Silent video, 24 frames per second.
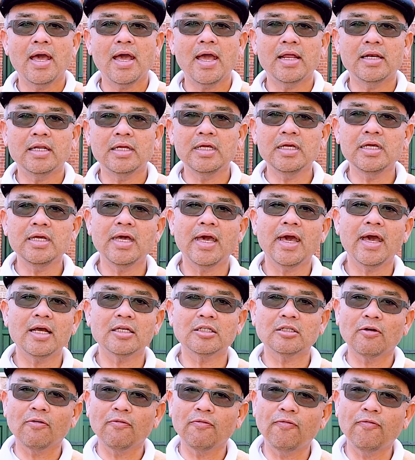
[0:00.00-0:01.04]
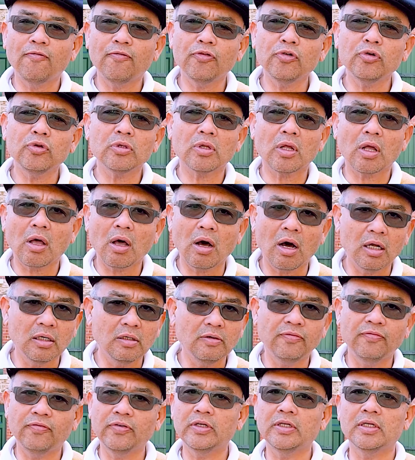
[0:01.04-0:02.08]
and he has full
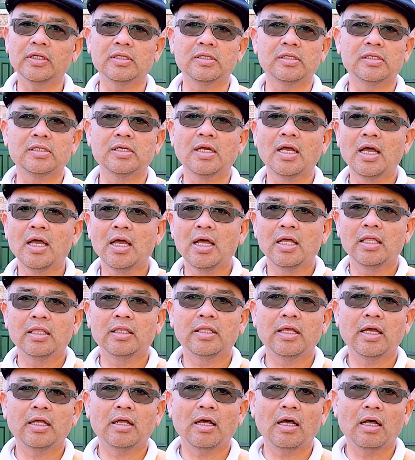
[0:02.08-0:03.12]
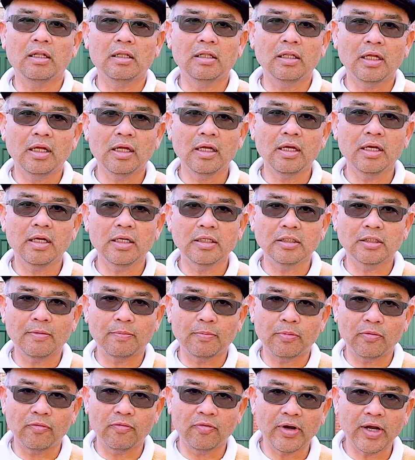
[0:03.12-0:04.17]
confidence that Allah is the
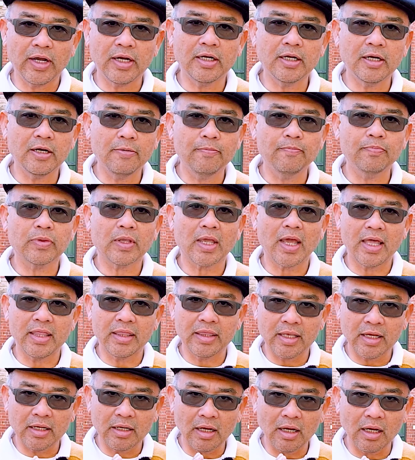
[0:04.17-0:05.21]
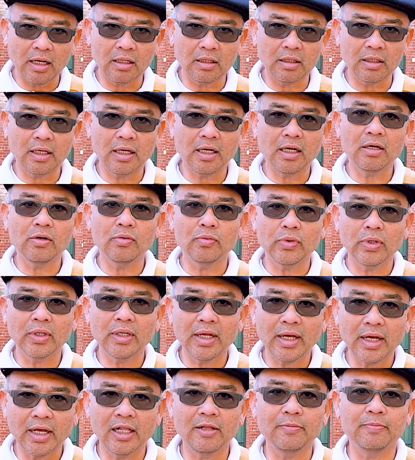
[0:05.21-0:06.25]
provider and that Allah
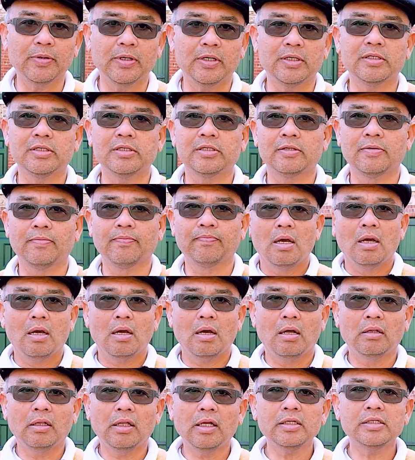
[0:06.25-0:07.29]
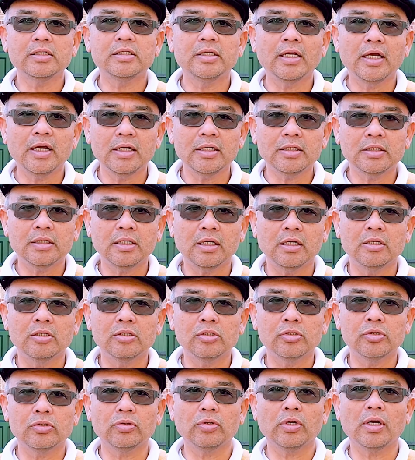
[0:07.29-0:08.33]
will help us. Allah says in
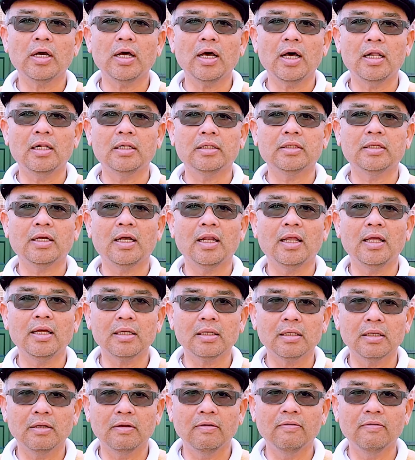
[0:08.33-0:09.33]
Surah Al-Talaq,